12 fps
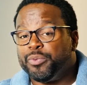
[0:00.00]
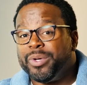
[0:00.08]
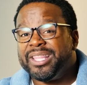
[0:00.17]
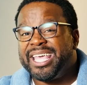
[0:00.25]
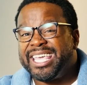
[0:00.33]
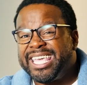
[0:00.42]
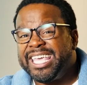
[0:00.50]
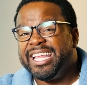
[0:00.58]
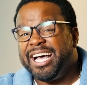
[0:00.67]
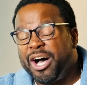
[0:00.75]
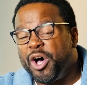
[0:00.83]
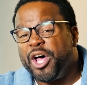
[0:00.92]
when they
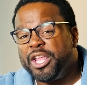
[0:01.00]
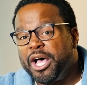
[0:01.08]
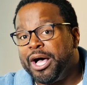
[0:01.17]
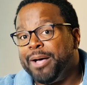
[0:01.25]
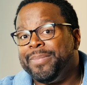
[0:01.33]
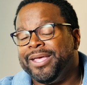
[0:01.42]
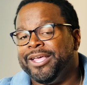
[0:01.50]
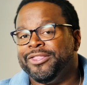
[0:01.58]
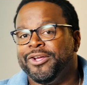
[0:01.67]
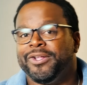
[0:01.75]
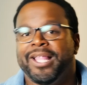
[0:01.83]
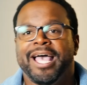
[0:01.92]
get on up in
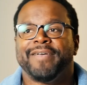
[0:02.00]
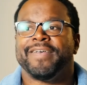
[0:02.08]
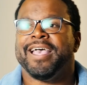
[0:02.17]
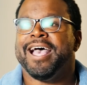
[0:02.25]
their life.